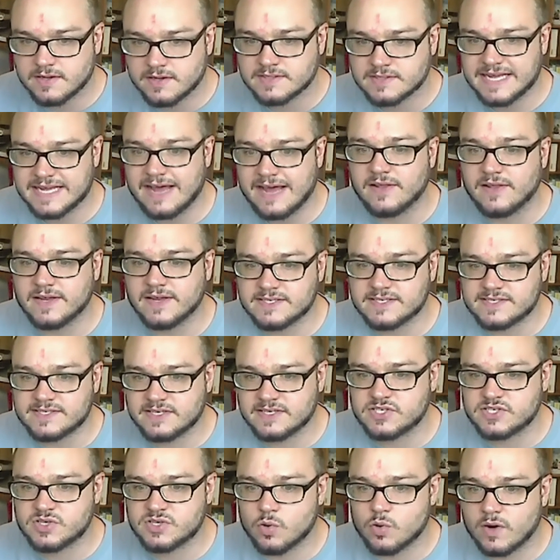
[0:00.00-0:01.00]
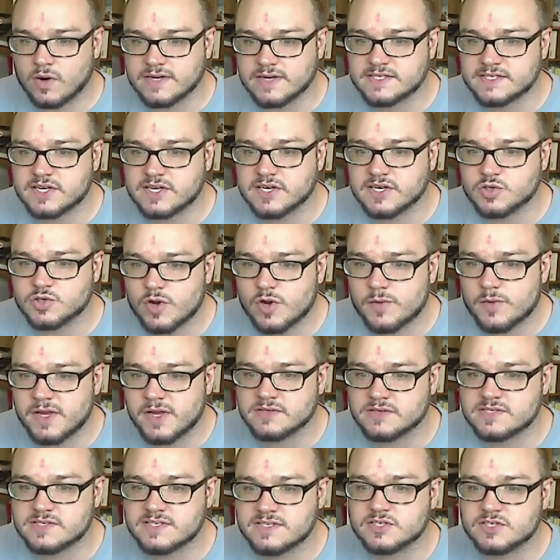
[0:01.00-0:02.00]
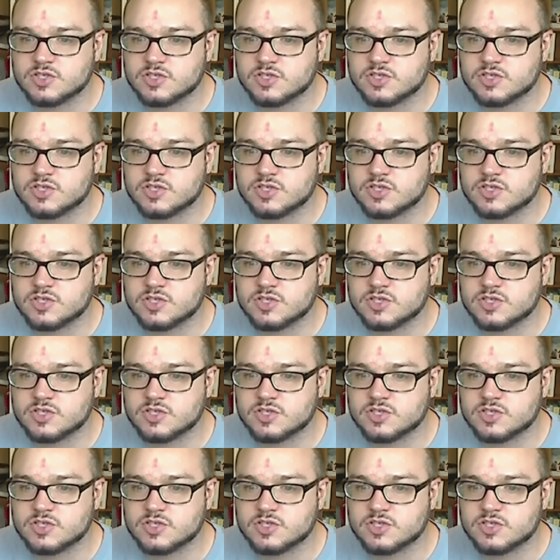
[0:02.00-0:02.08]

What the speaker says: Telling such stories contributes to